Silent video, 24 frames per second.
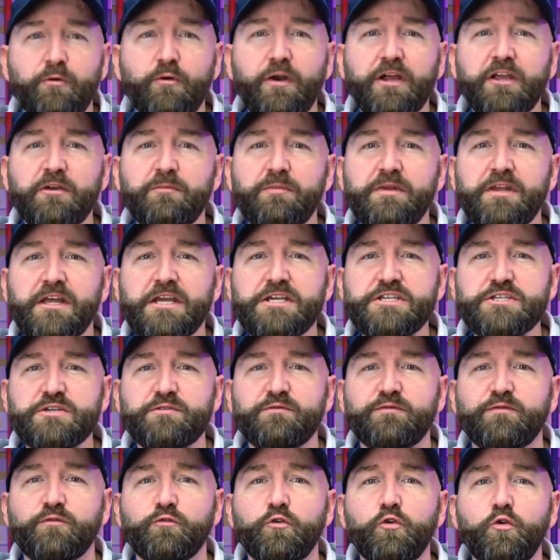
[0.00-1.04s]

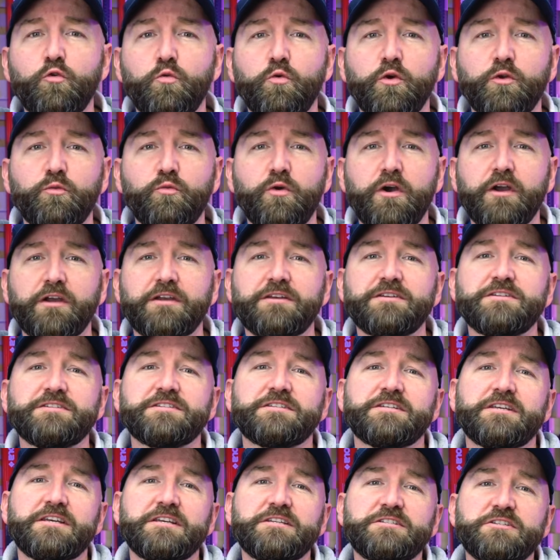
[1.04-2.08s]
recommendation for all
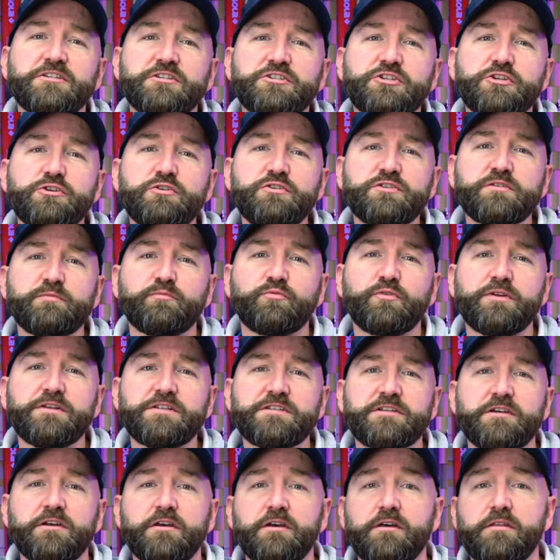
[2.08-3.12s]
woodworkers is to choose a
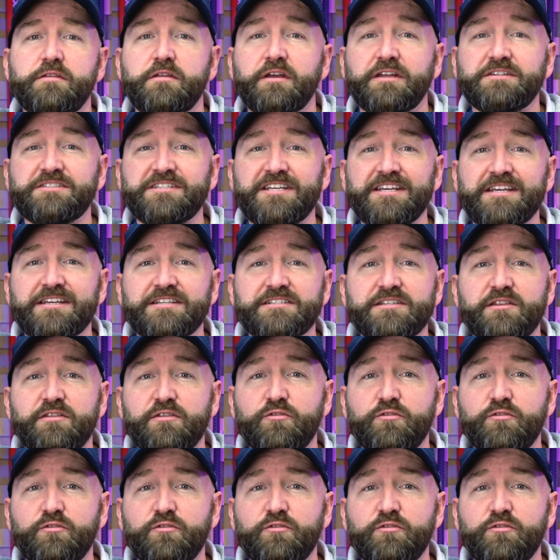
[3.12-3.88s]
printer that ticks